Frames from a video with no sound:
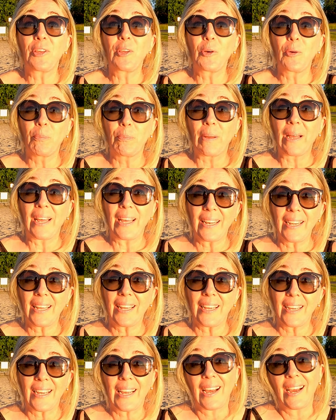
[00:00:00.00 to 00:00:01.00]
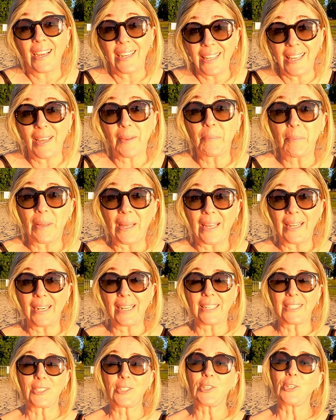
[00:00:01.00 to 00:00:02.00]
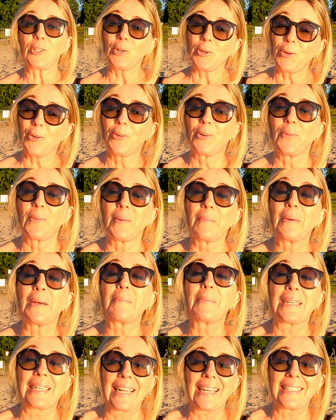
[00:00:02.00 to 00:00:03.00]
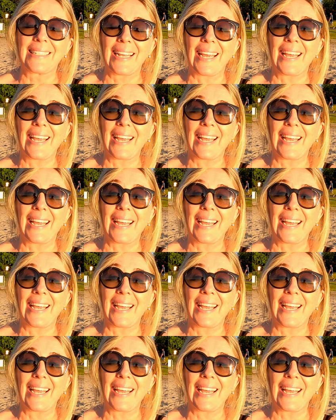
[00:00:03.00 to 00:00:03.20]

you panic, I can panic too. Remember that